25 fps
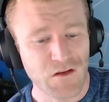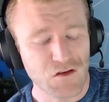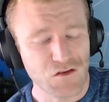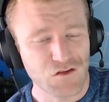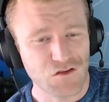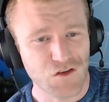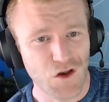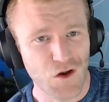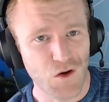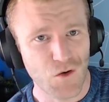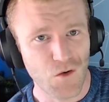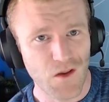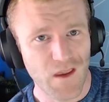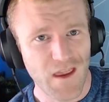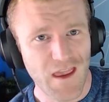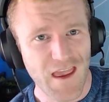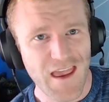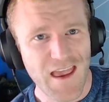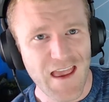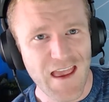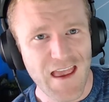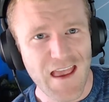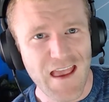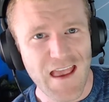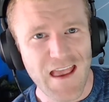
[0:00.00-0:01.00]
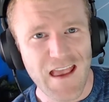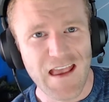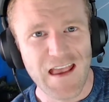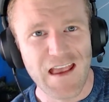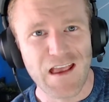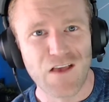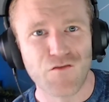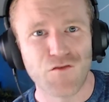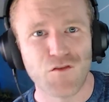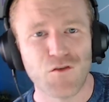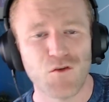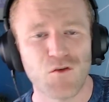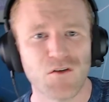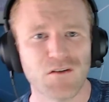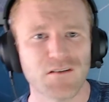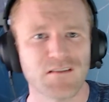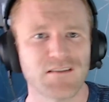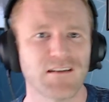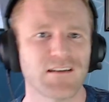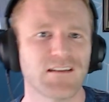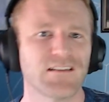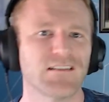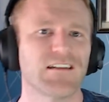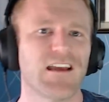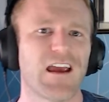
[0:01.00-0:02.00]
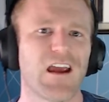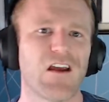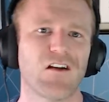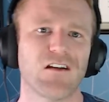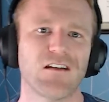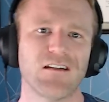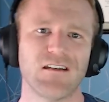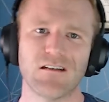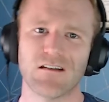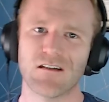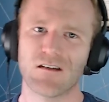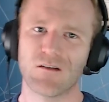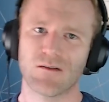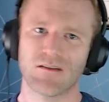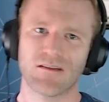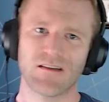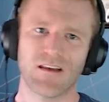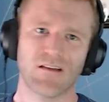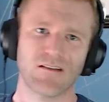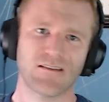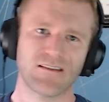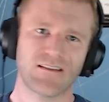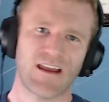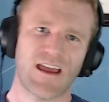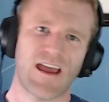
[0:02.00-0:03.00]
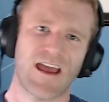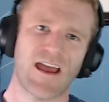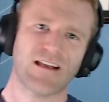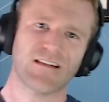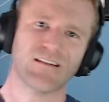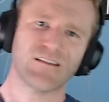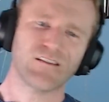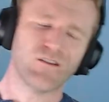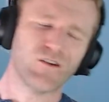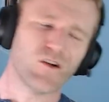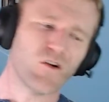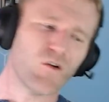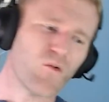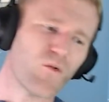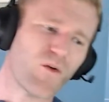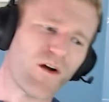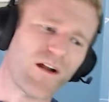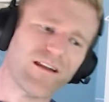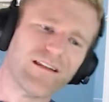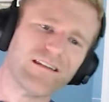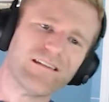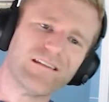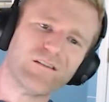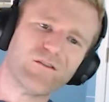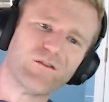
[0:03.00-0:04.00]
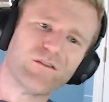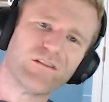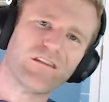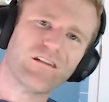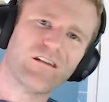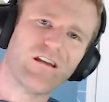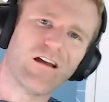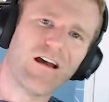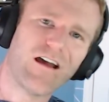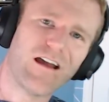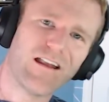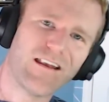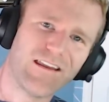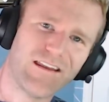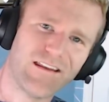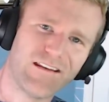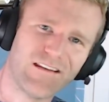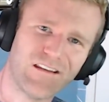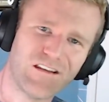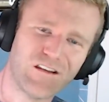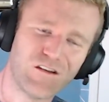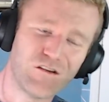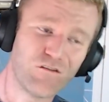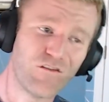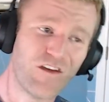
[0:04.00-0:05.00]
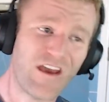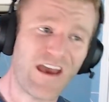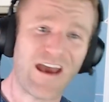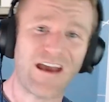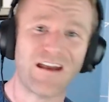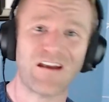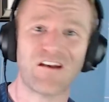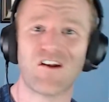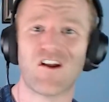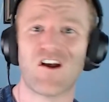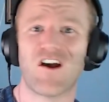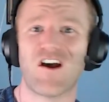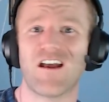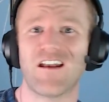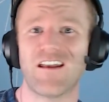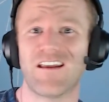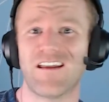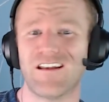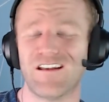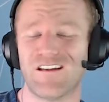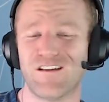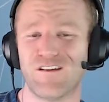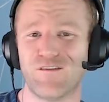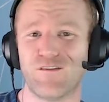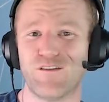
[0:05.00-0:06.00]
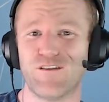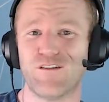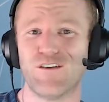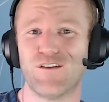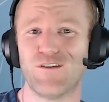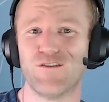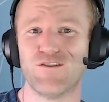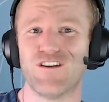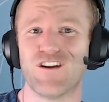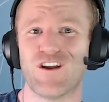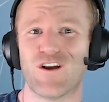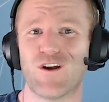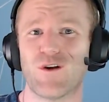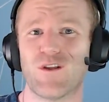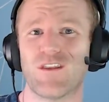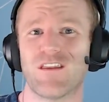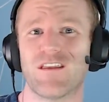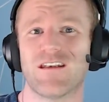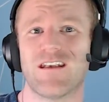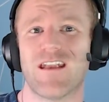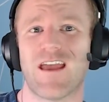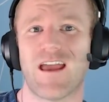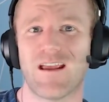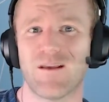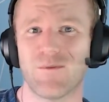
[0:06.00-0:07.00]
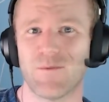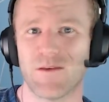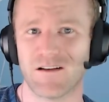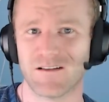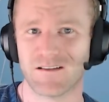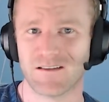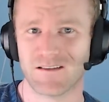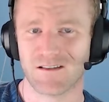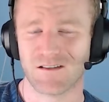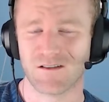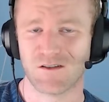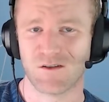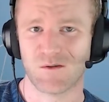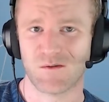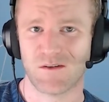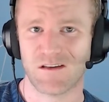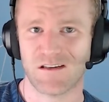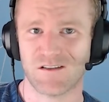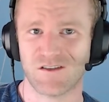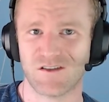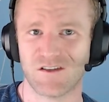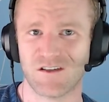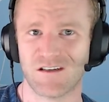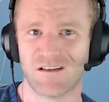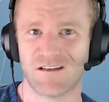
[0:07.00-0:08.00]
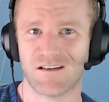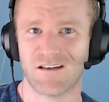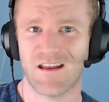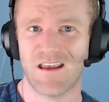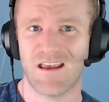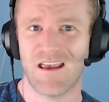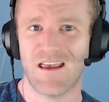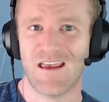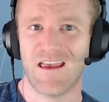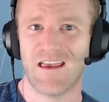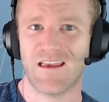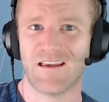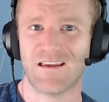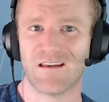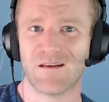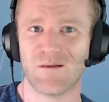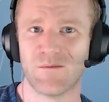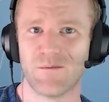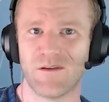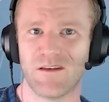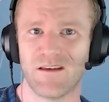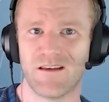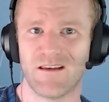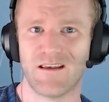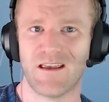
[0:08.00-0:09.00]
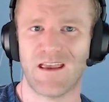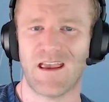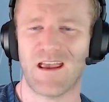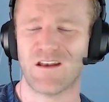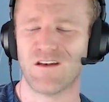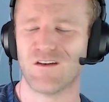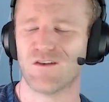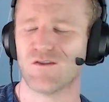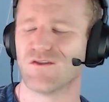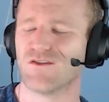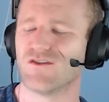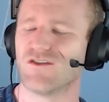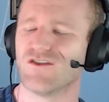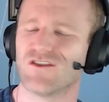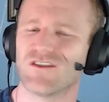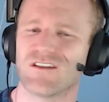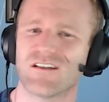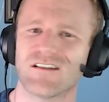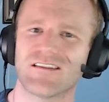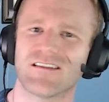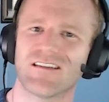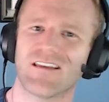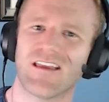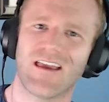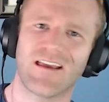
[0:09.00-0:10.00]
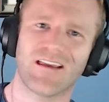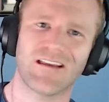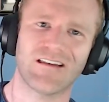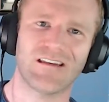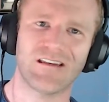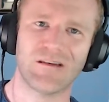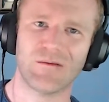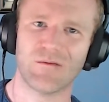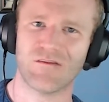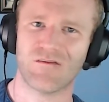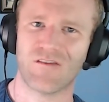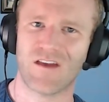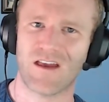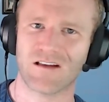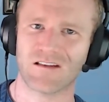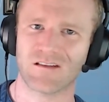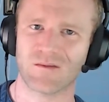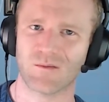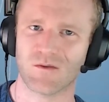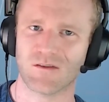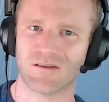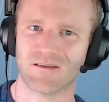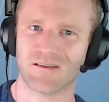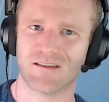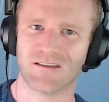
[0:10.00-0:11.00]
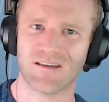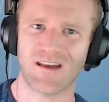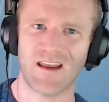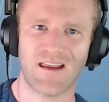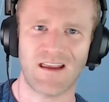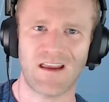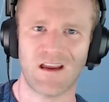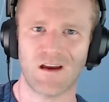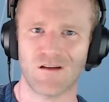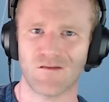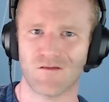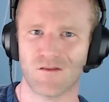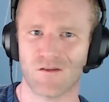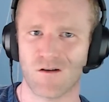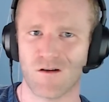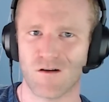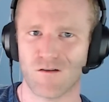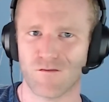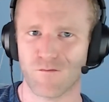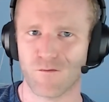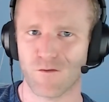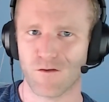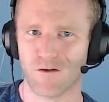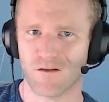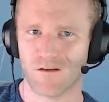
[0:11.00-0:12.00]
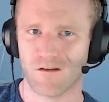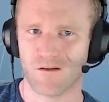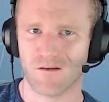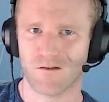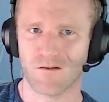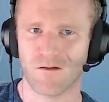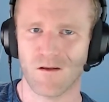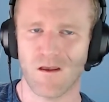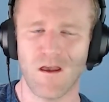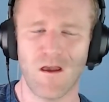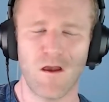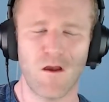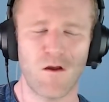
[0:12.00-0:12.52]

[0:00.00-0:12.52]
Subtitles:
So if you're sick and tired of dealing with sales tax, you don't want to deal with an audit, you've had an audit, you know the nightmare situation it can be, and you just like a team of experts to take care of it all for you,